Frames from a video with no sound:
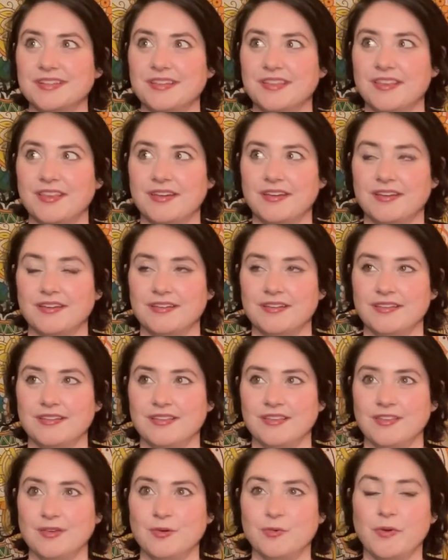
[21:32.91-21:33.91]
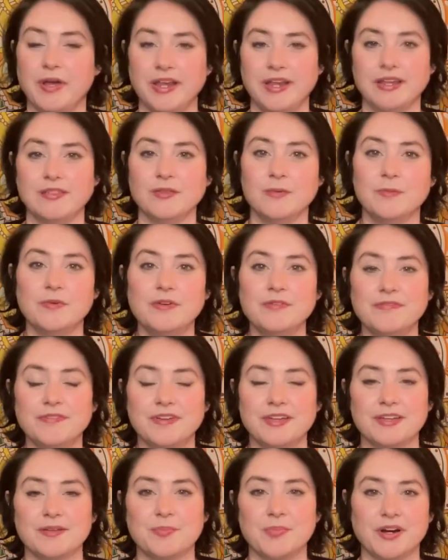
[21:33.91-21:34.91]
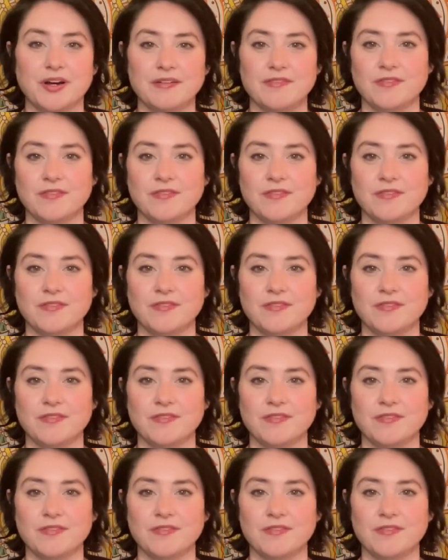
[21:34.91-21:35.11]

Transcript: the Wedding the Wolf part